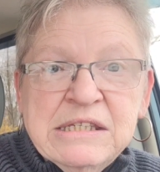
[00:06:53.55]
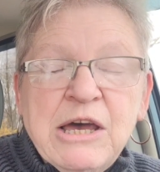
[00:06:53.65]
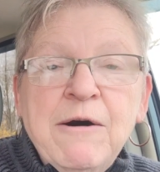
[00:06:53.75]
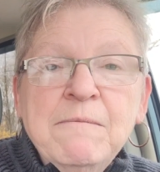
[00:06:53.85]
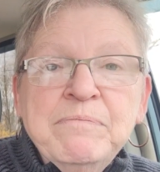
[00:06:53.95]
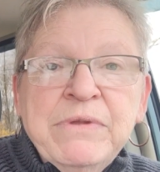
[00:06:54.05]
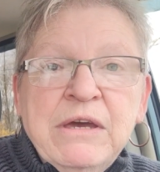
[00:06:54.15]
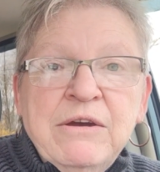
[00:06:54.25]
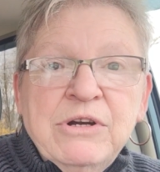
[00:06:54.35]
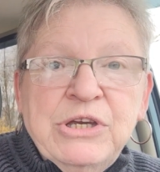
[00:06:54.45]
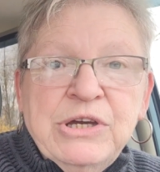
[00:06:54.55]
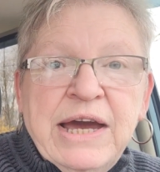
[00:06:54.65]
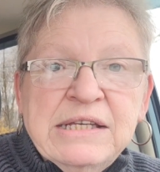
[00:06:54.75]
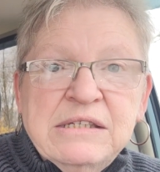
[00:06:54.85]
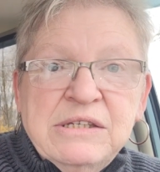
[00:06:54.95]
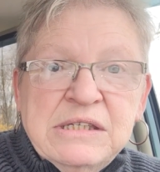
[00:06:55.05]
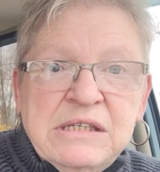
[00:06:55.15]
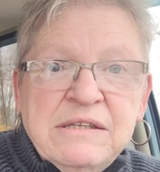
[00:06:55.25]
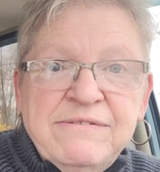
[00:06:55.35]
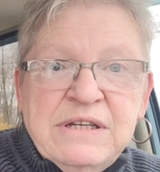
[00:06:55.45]
So, for you guys, you
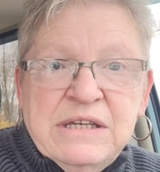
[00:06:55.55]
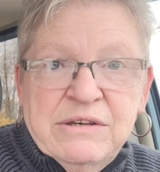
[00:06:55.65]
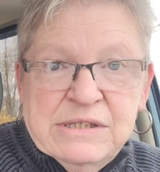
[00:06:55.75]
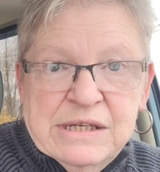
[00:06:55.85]
see the videos